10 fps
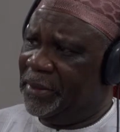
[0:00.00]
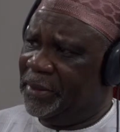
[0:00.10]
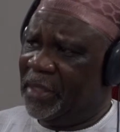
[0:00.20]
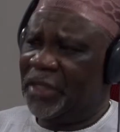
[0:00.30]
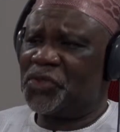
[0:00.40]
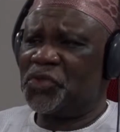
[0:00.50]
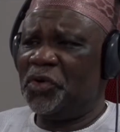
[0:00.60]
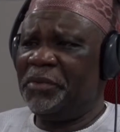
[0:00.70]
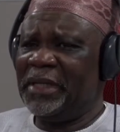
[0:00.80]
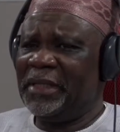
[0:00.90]
there are
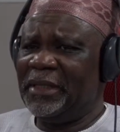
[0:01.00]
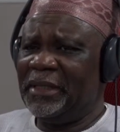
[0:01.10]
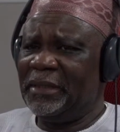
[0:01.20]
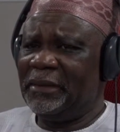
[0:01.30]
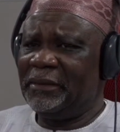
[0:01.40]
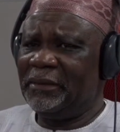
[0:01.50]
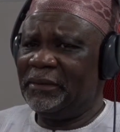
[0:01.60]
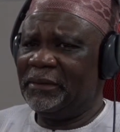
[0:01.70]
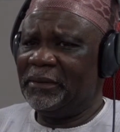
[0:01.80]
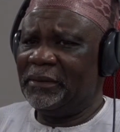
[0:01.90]
so many,
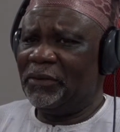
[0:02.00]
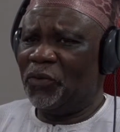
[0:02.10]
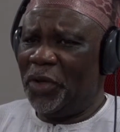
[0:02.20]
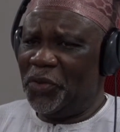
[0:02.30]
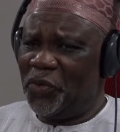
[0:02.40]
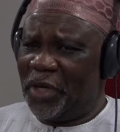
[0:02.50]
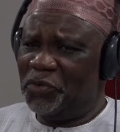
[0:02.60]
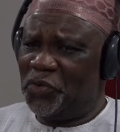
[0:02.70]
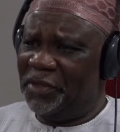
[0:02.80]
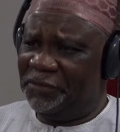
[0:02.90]
when you
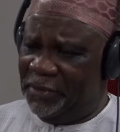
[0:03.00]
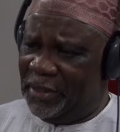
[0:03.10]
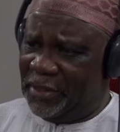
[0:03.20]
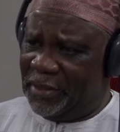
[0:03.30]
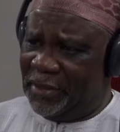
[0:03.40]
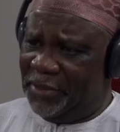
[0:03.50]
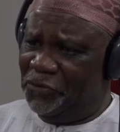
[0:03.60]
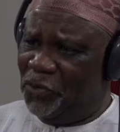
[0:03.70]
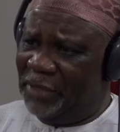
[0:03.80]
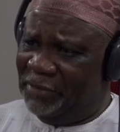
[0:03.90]
come to the field, if
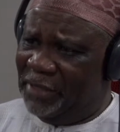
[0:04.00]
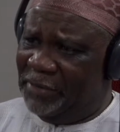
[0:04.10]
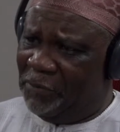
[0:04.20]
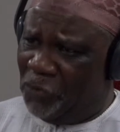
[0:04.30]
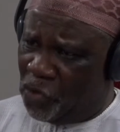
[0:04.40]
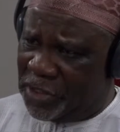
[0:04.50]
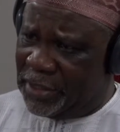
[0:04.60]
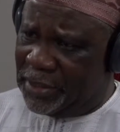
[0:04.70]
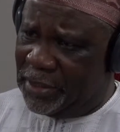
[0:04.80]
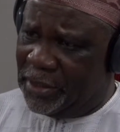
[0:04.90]
you have ever
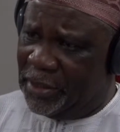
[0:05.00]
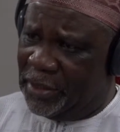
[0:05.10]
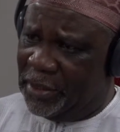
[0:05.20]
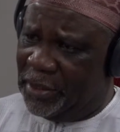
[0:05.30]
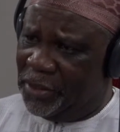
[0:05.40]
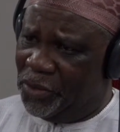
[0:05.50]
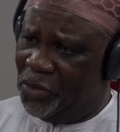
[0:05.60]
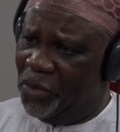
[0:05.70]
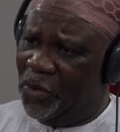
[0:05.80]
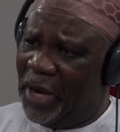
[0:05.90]
voted, you
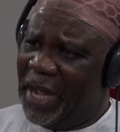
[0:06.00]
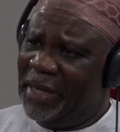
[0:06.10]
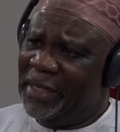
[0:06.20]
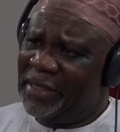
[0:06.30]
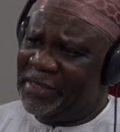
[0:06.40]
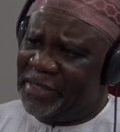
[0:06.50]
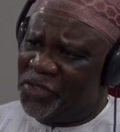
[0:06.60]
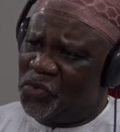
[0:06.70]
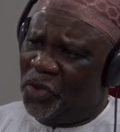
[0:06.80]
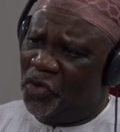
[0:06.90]
know, INEC is
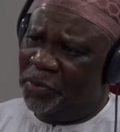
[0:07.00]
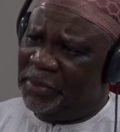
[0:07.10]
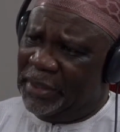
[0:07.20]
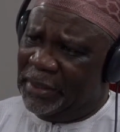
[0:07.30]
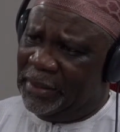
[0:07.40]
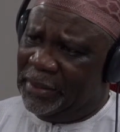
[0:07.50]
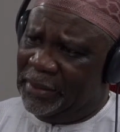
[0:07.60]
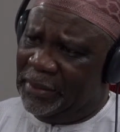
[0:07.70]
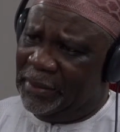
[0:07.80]
just one of the